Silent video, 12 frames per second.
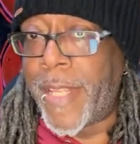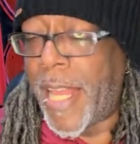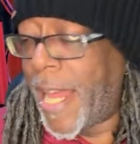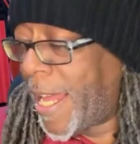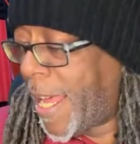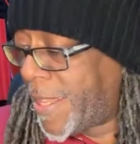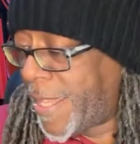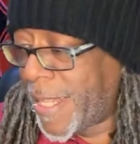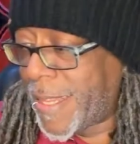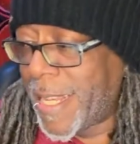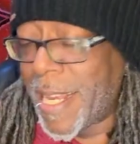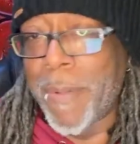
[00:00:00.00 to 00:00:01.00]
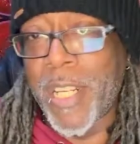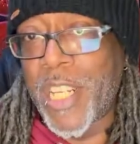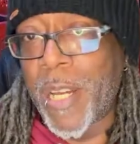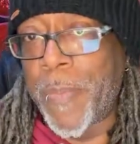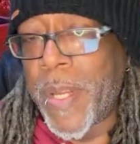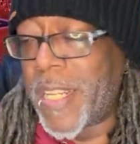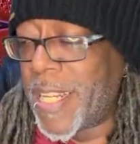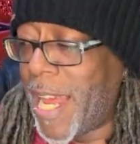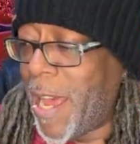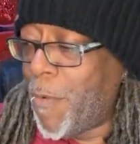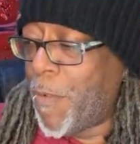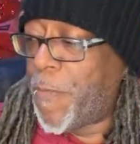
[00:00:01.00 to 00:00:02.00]
I think I'm gonna jump into
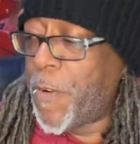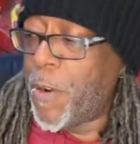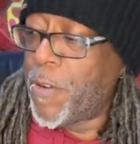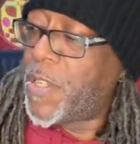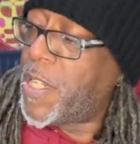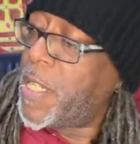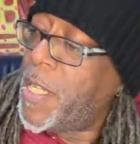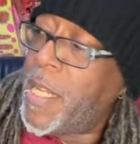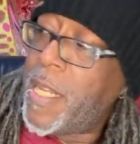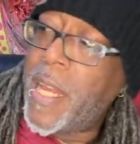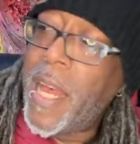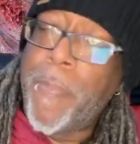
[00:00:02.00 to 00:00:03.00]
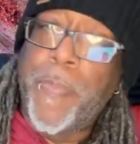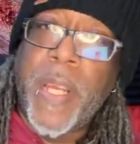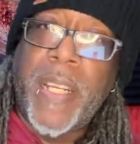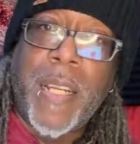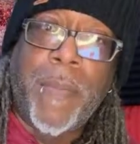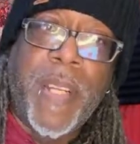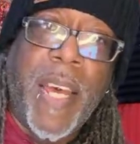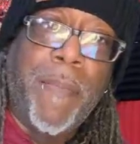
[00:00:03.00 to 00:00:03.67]
that one first. I picked up that